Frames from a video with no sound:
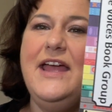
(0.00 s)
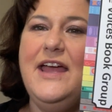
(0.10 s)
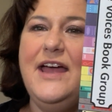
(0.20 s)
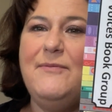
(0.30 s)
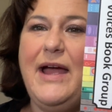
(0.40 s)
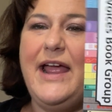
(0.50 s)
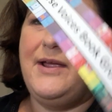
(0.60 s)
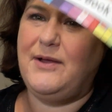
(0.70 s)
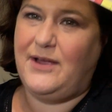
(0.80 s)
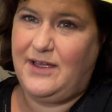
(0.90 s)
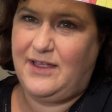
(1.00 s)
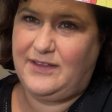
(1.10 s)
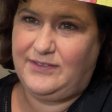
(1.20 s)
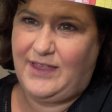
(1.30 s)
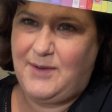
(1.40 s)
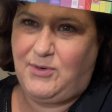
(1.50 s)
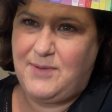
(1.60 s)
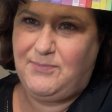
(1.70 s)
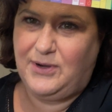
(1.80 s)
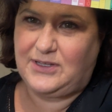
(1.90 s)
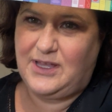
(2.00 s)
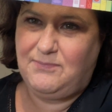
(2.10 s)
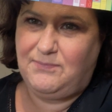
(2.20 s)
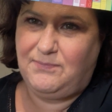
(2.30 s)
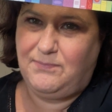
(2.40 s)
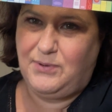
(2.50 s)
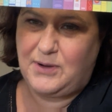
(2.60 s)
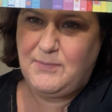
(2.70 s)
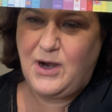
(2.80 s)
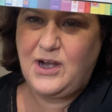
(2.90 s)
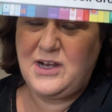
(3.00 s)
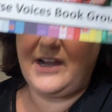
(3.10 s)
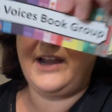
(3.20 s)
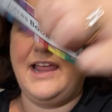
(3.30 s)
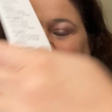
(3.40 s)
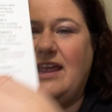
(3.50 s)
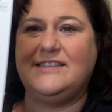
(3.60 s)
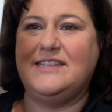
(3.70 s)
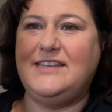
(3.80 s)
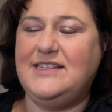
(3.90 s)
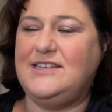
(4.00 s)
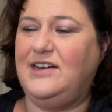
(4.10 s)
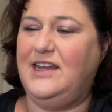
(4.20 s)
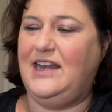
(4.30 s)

my library book club bookmark and it has the dates on it.